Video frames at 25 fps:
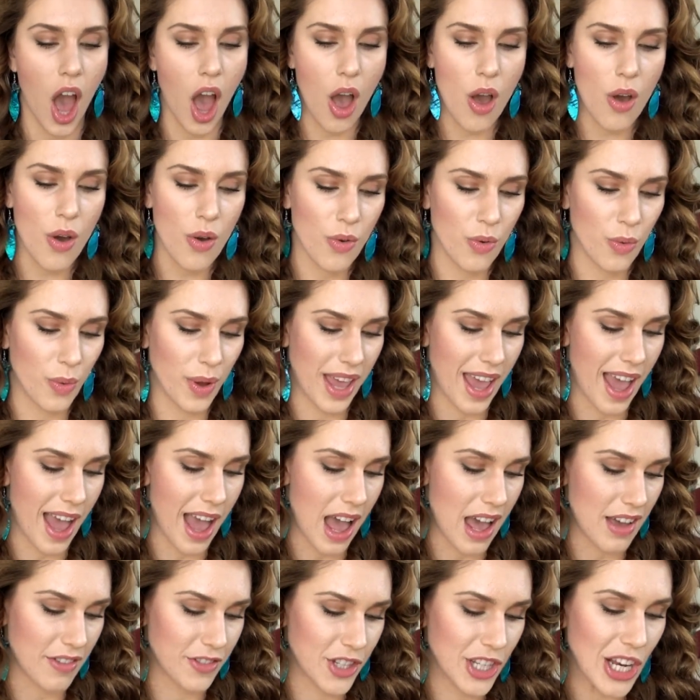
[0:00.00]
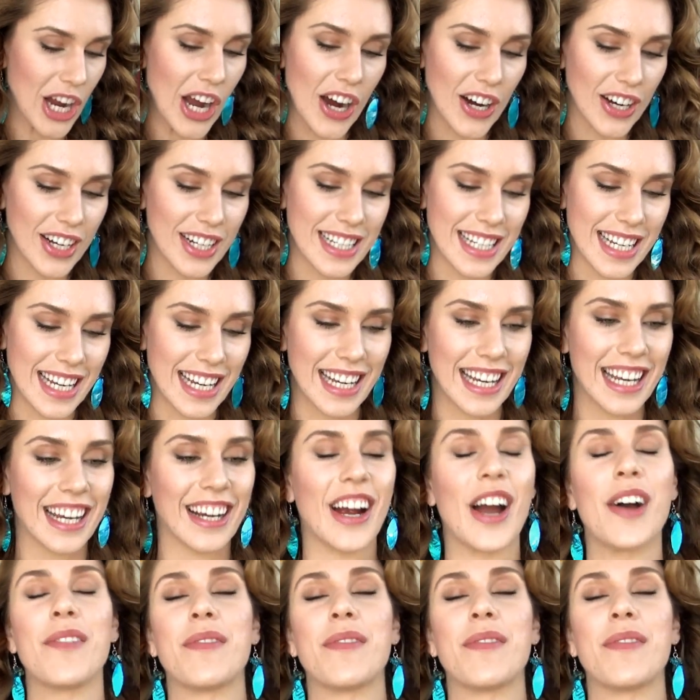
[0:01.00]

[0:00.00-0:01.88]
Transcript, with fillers: Oh, we have Tarte in here.